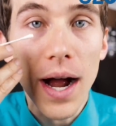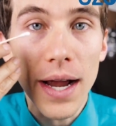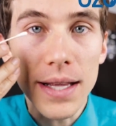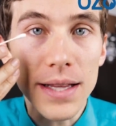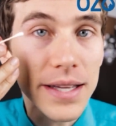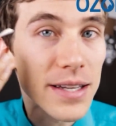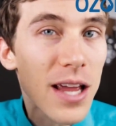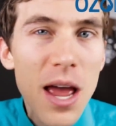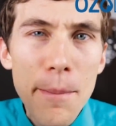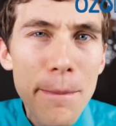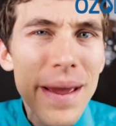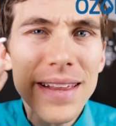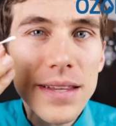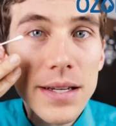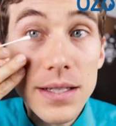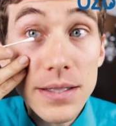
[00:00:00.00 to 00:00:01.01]
eyelid,
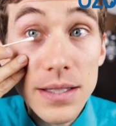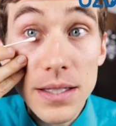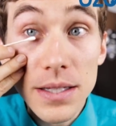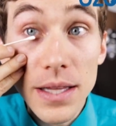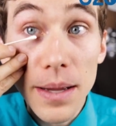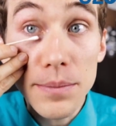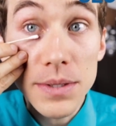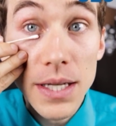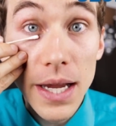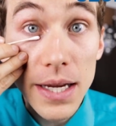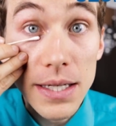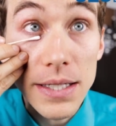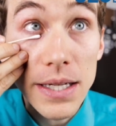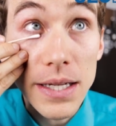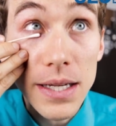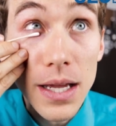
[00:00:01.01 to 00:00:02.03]
basically the same
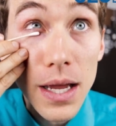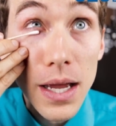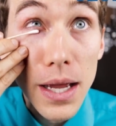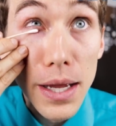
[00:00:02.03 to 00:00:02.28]
technique.